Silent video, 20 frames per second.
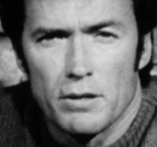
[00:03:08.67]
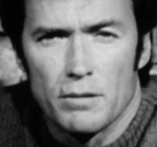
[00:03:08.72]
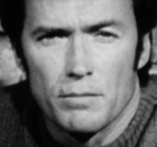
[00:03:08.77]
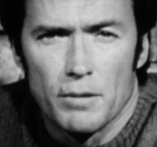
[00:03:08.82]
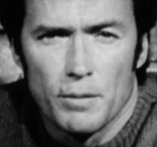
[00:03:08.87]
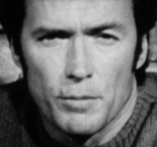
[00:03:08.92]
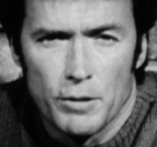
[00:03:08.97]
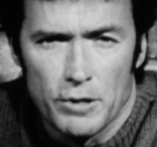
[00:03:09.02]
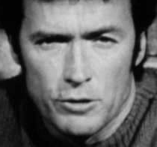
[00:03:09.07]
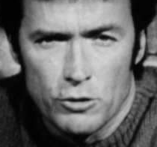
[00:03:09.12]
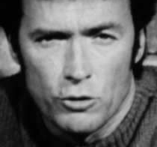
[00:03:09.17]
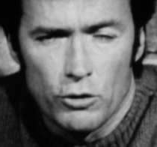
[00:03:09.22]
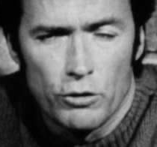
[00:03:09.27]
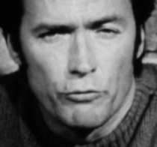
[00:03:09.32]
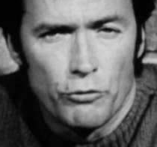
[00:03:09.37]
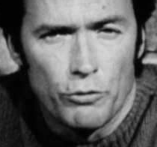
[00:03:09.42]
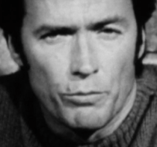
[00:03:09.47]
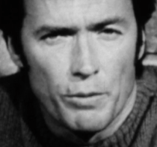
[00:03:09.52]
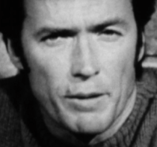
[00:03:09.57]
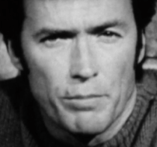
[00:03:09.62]
I mean, it's good
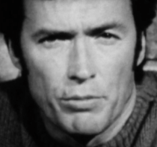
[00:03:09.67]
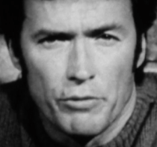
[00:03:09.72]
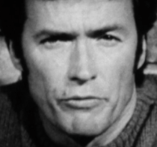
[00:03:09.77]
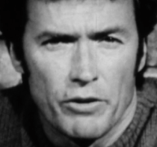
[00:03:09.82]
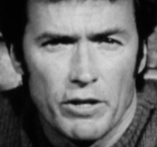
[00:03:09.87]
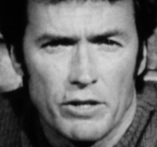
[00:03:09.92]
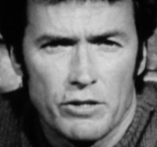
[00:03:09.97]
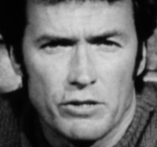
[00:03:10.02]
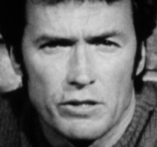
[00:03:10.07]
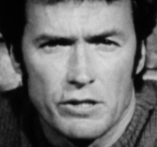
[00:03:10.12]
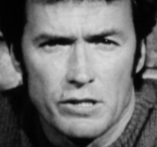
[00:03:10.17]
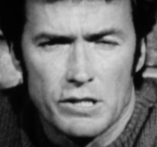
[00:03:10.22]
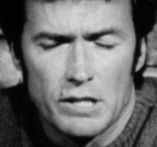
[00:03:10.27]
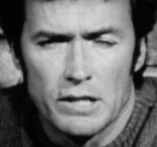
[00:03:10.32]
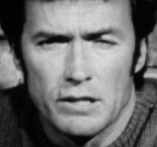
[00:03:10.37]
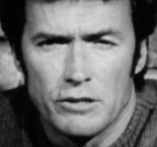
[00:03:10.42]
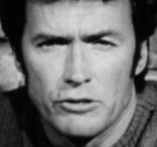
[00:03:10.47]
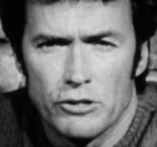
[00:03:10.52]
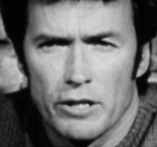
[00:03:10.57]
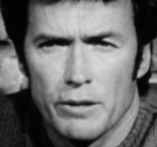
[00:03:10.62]
for my profession to stay
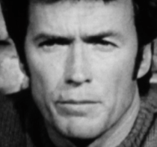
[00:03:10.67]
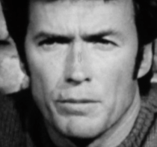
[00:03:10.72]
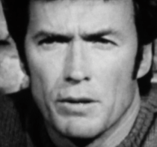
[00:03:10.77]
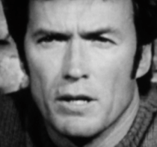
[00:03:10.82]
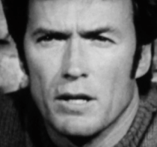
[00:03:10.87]
in shape,